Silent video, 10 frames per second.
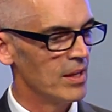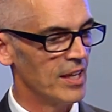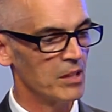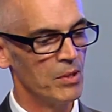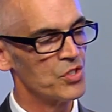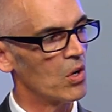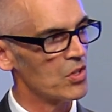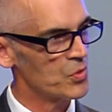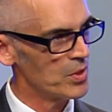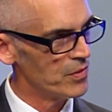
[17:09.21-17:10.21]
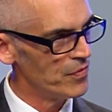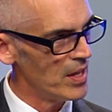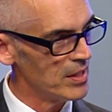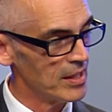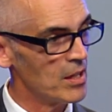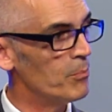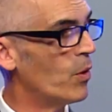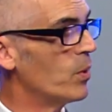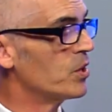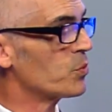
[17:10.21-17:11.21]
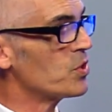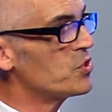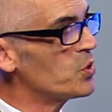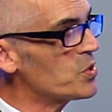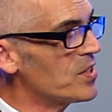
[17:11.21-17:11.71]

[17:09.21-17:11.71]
They could be charged with a felony, but we could reduce